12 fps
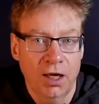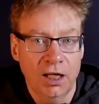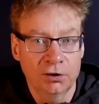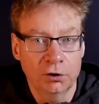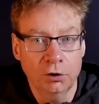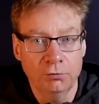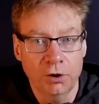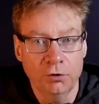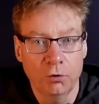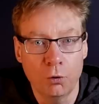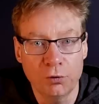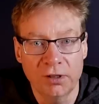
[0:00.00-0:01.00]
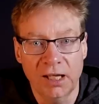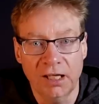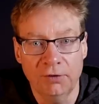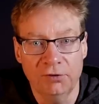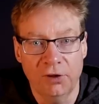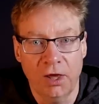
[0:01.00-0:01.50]
In the long run, all the
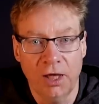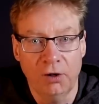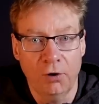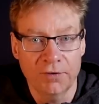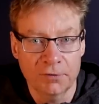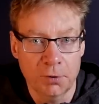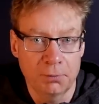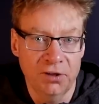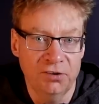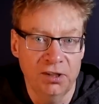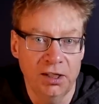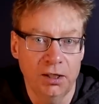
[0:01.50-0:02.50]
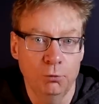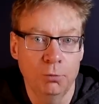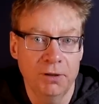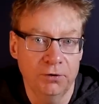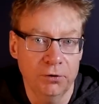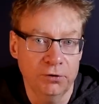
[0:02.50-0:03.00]
negative side of this publicity will
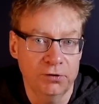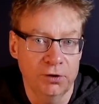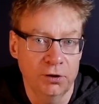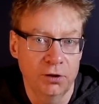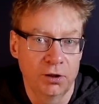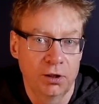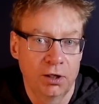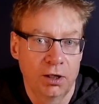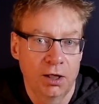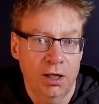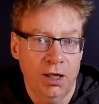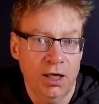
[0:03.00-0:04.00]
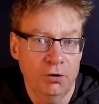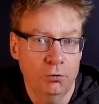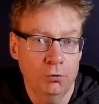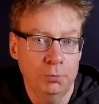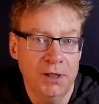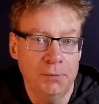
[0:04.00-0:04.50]
be forgotten, and
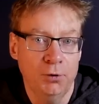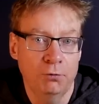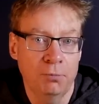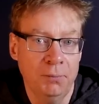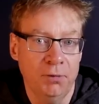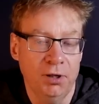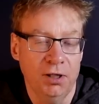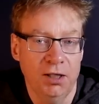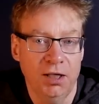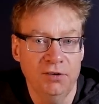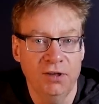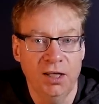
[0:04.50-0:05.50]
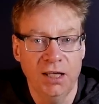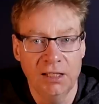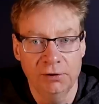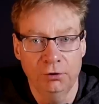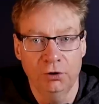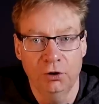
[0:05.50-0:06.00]
all people remember is
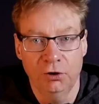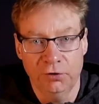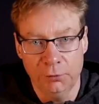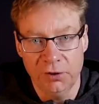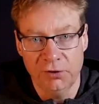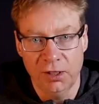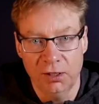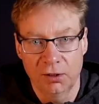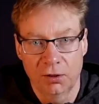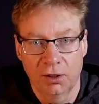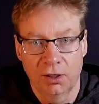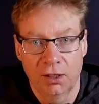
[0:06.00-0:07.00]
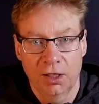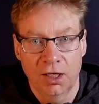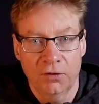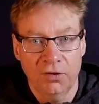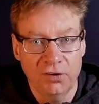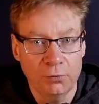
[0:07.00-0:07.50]
Elon and Twitter.
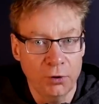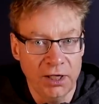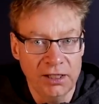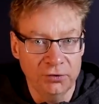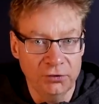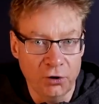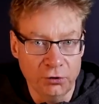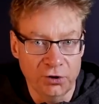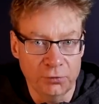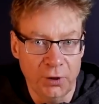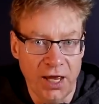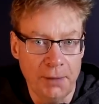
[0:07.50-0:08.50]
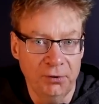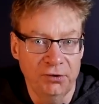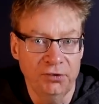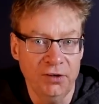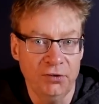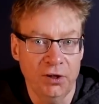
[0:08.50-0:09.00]
This is what Elon told us what happened to
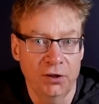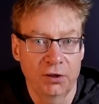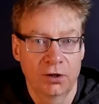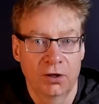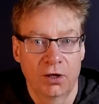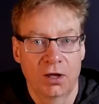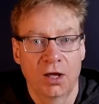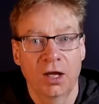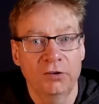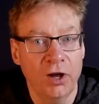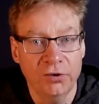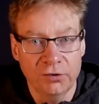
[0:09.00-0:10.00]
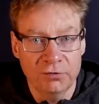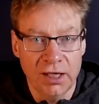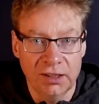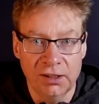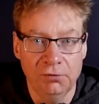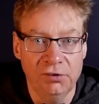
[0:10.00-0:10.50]
Tesla tons of
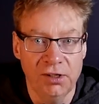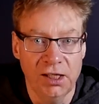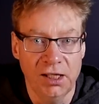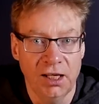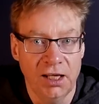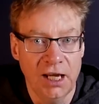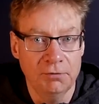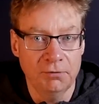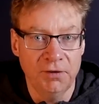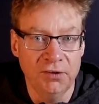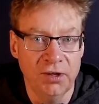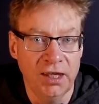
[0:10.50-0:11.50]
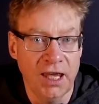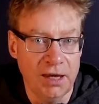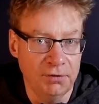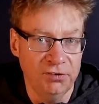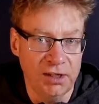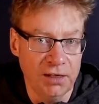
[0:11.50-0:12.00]
negativity, even things like
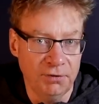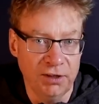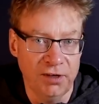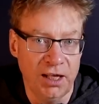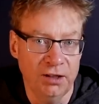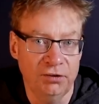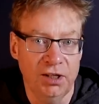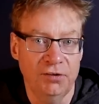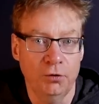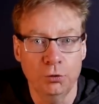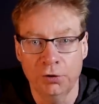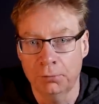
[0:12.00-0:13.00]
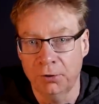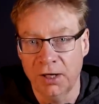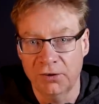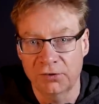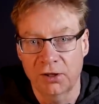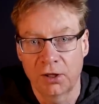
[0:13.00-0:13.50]
FSD fatalities, all in the
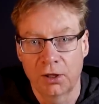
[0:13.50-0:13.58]
press.